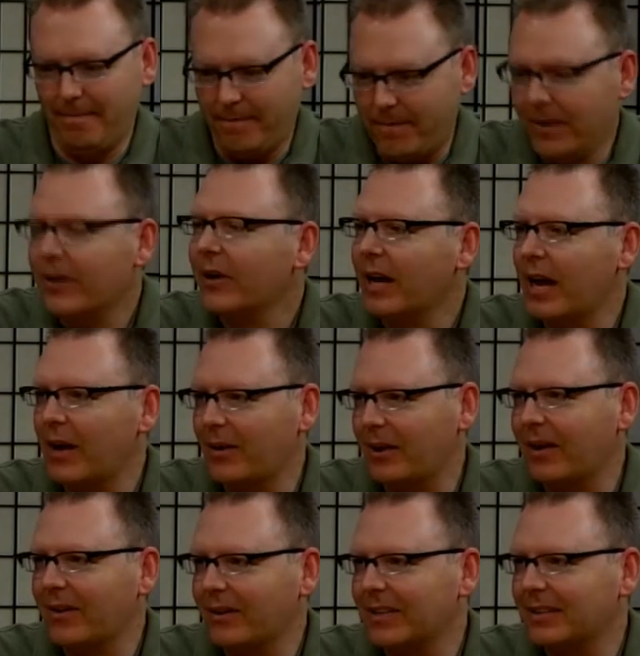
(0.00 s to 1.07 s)
figuring out
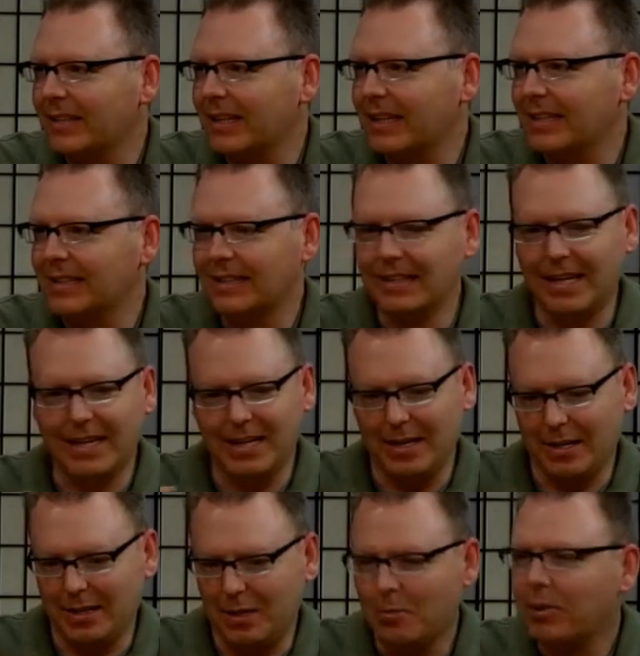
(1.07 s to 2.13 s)
how this thing is
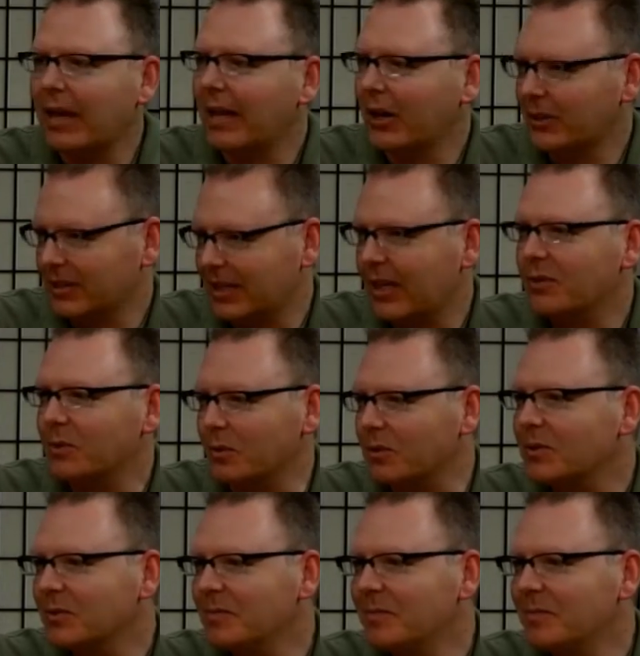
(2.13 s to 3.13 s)
and to plan our schedules.